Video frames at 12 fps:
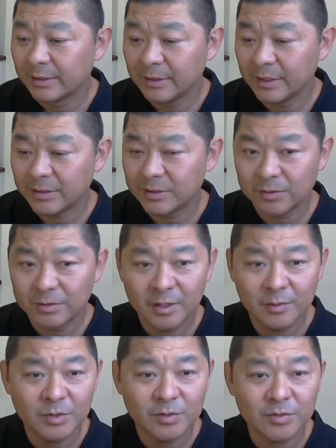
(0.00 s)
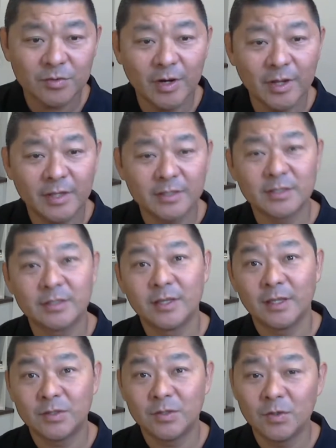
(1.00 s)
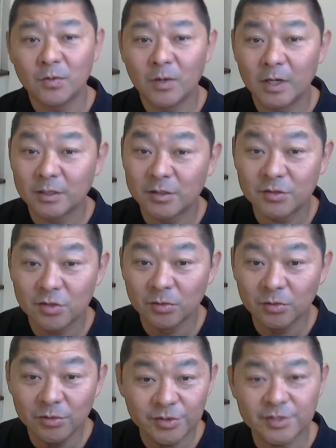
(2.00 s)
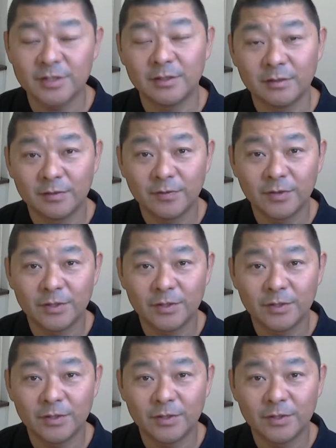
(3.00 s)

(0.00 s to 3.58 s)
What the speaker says: Yes, to demonstrate that you are the solution